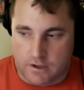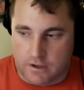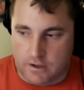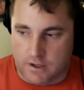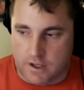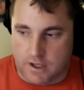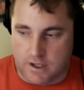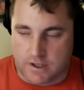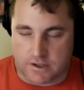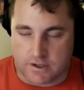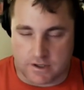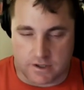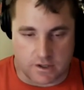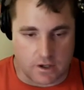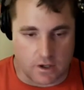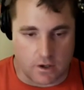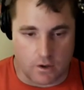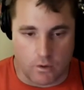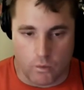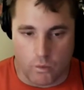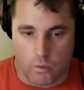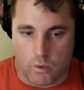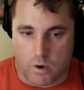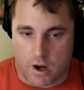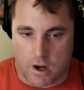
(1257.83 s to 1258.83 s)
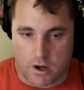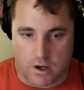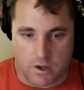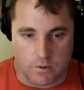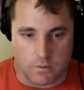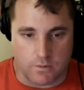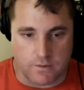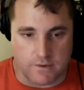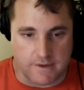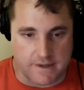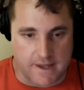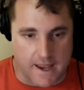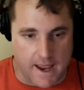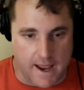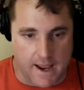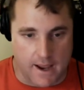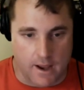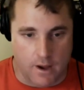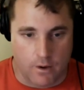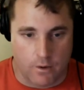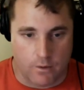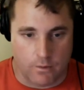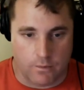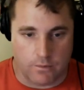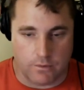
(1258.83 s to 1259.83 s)
He's just going to wear you
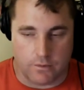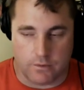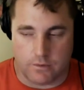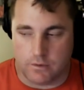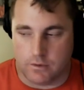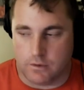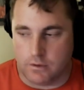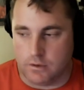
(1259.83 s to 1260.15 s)
down.